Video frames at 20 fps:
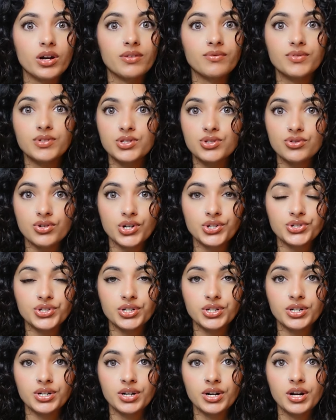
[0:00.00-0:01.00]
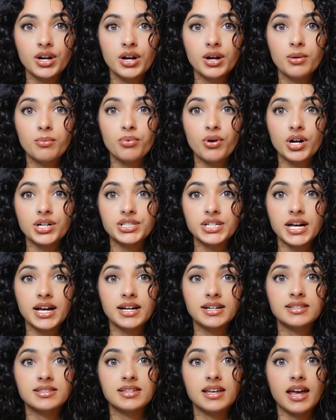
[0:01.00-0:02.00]
infrastructure
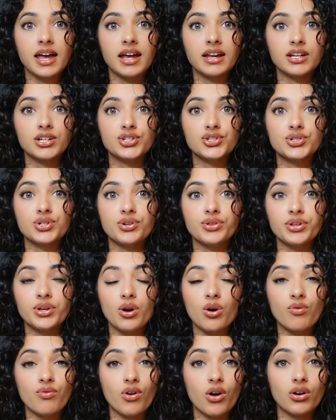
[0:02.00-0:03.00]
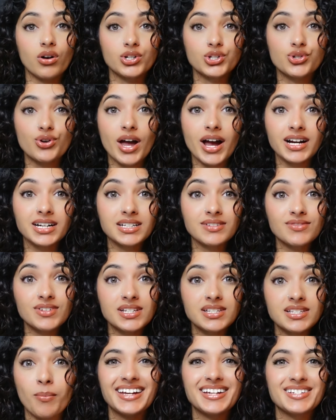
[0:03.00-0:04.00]
projects, and ensure the overall
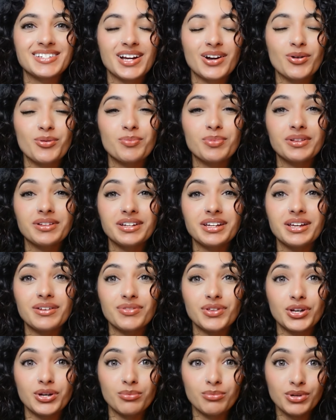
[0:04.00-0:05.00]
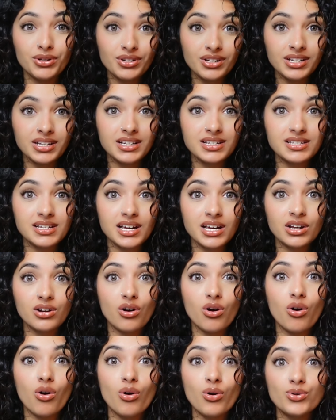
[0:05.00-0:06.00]
attractiveness and desirability of the communities. It can
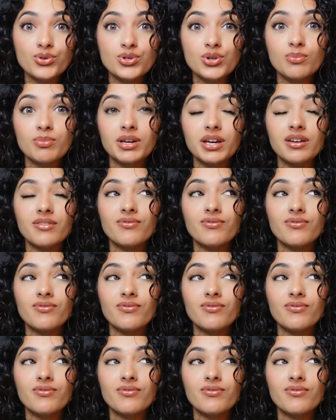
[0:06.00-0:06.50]
also be a